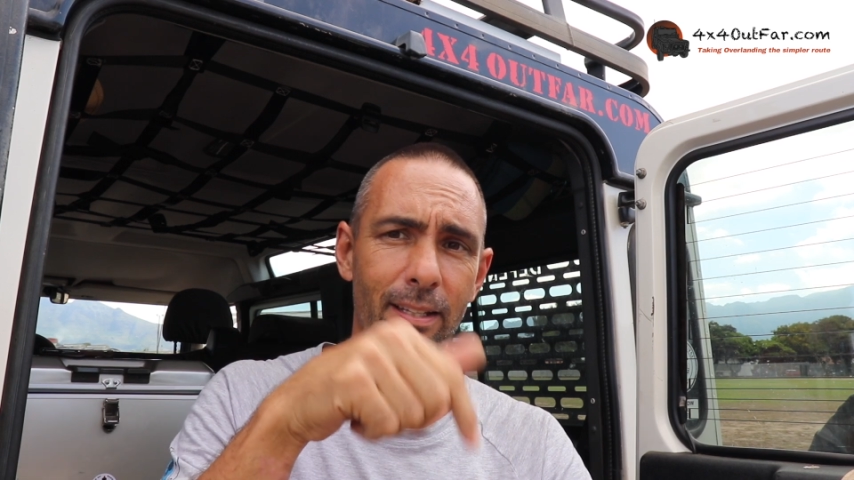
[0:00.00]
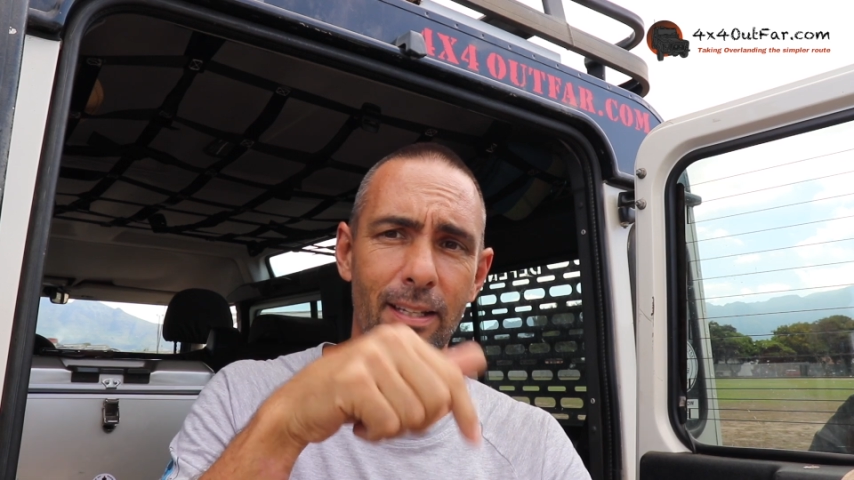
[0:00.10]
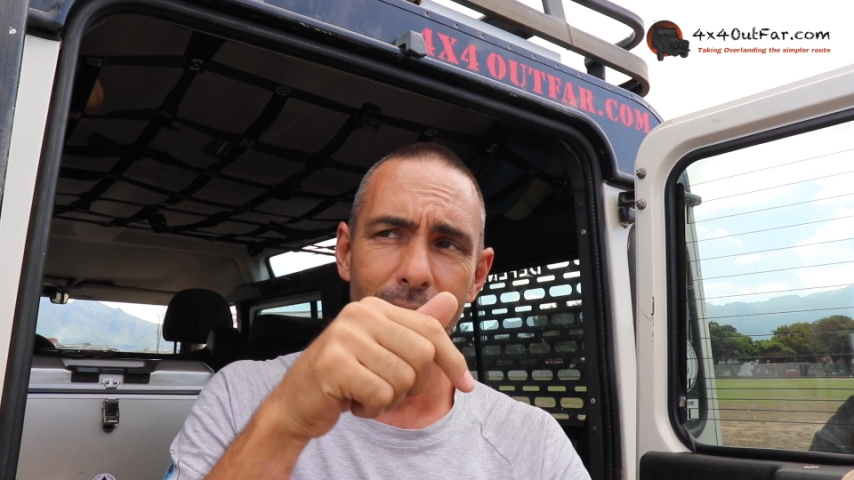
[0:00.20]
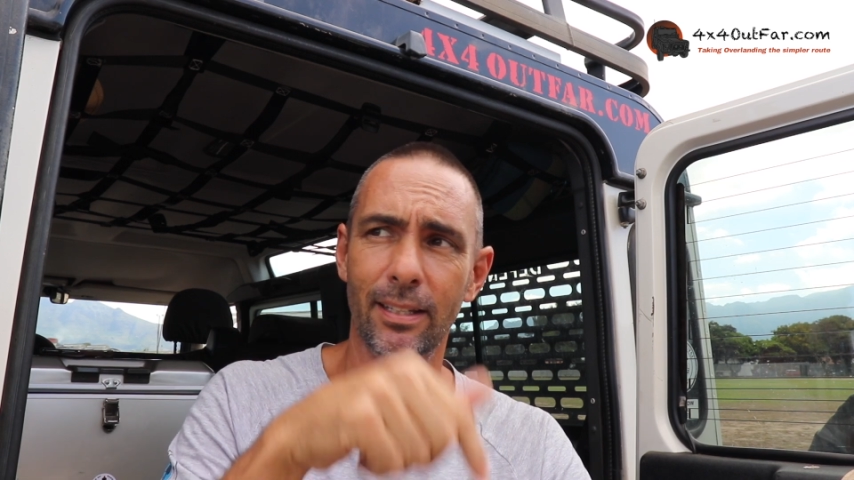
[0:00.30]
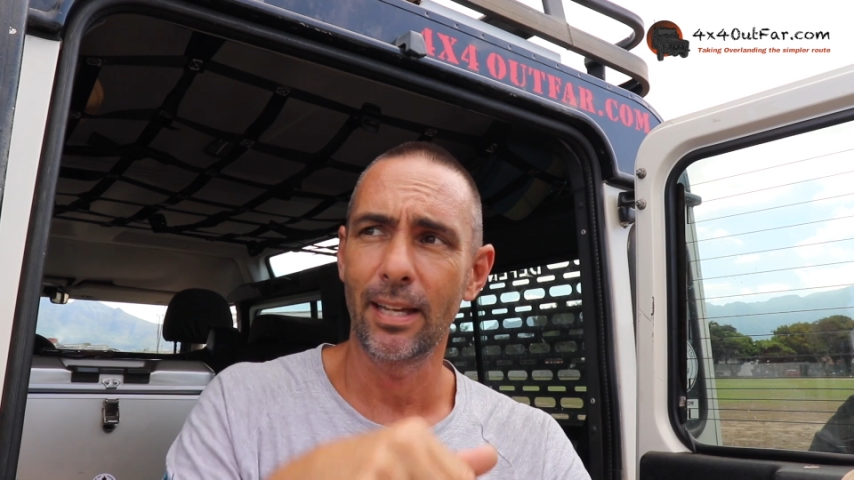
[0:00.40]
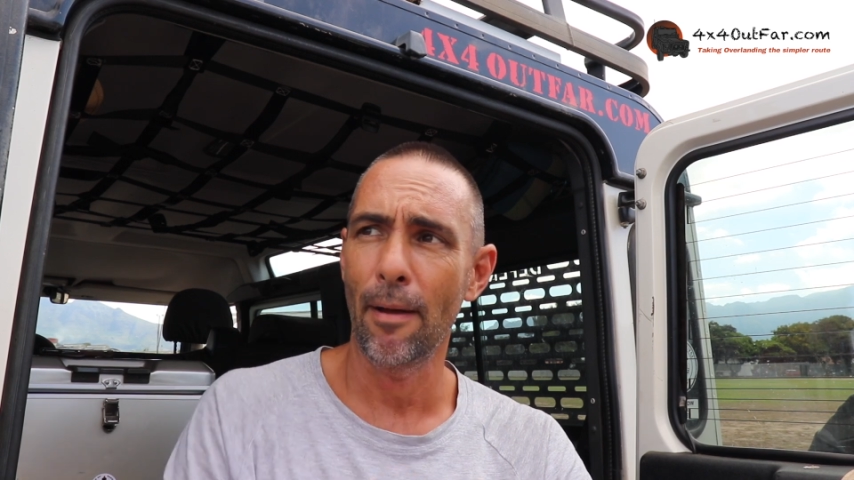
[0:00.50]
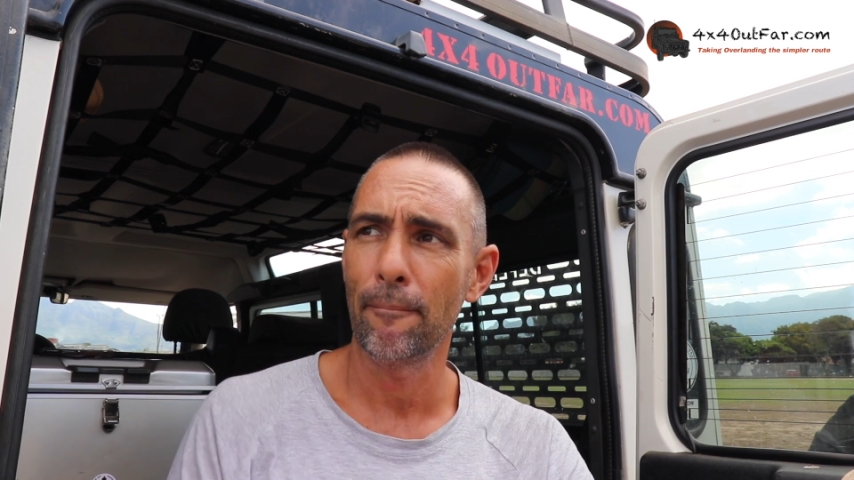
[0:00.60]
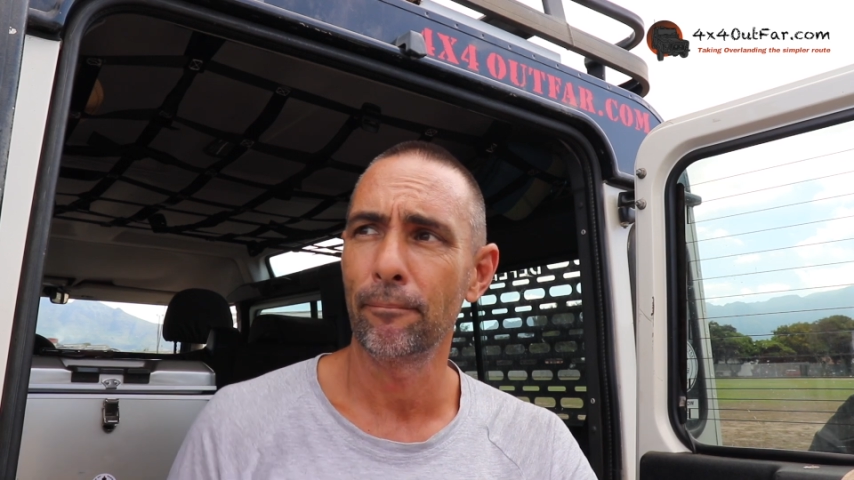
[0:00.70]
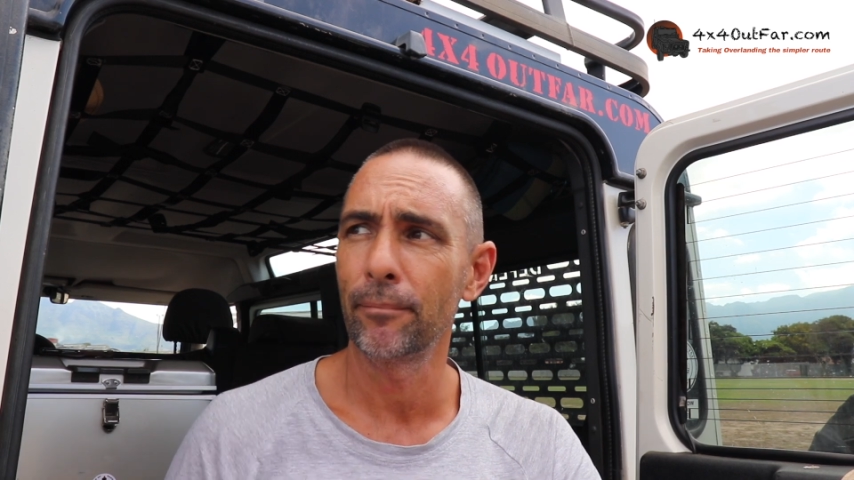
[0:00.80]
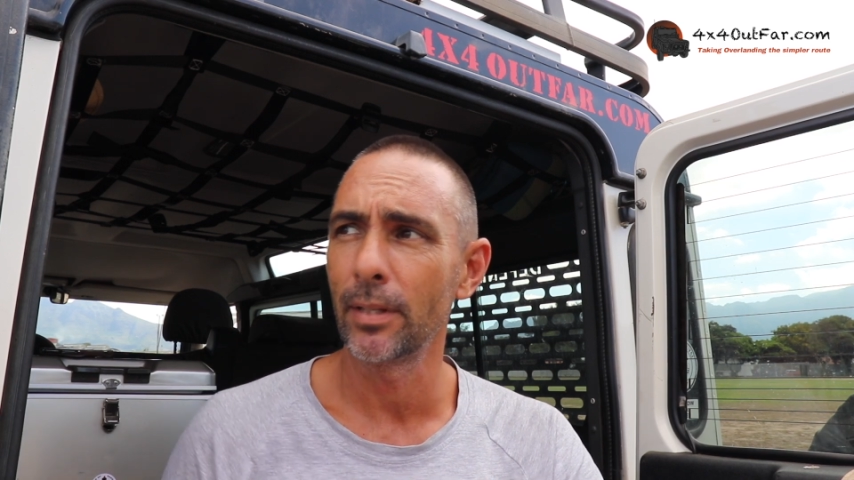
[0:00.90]

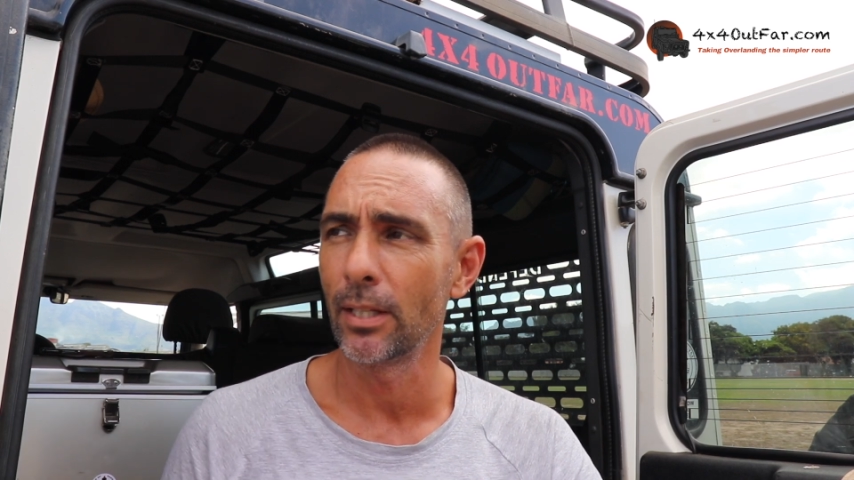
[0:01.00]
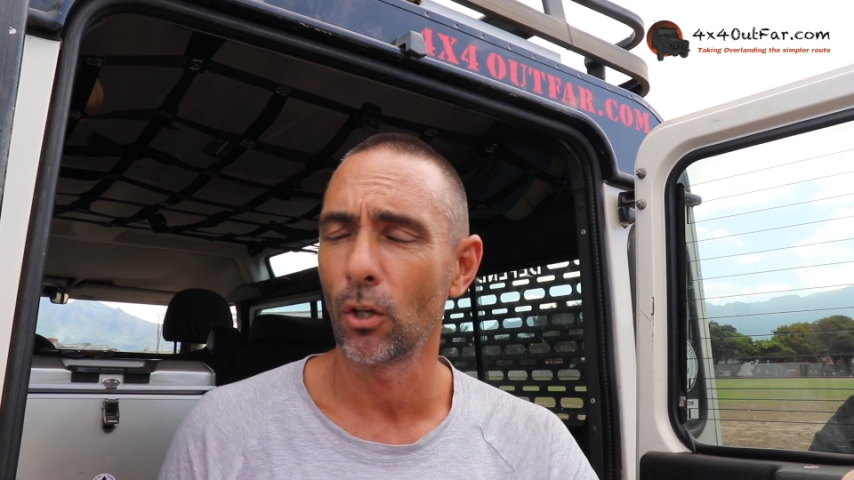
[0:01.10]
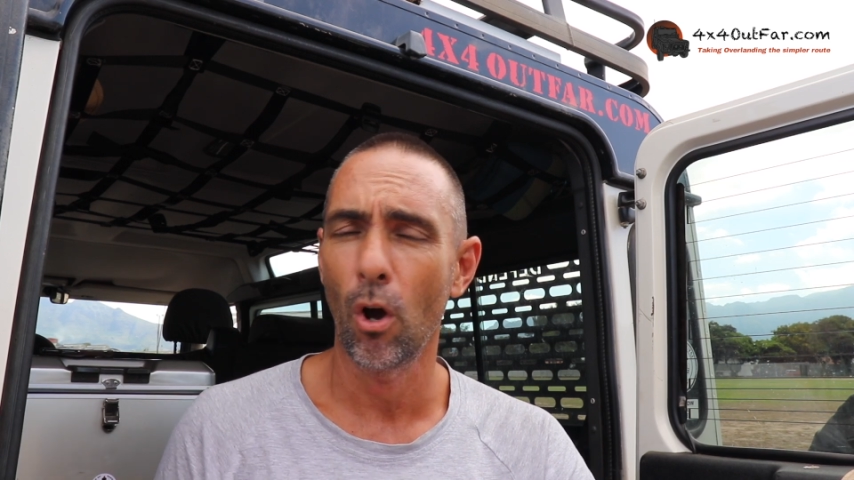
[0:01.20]
the